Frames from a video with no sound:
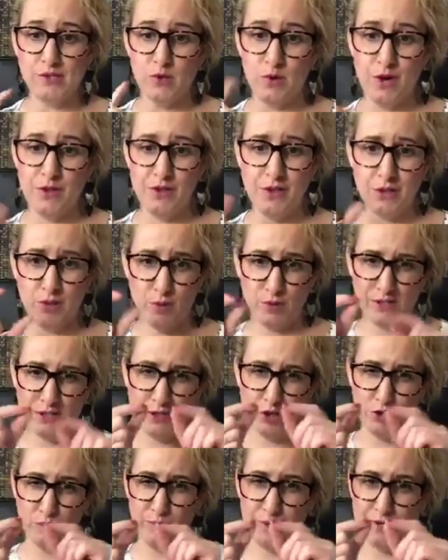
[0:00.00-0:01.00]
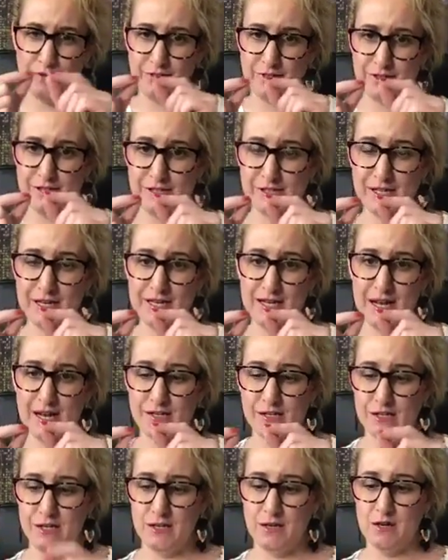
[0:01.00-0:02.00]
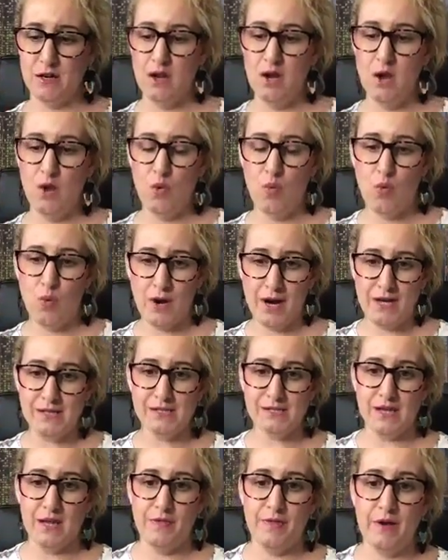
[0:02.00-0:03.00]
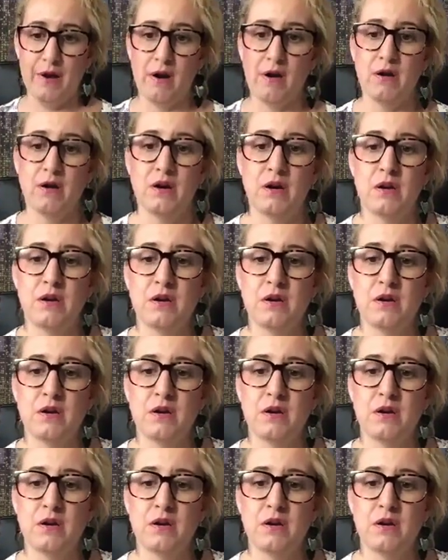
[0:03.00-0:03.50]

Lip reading: So I think there was a little bit of a disconnect in what I said there.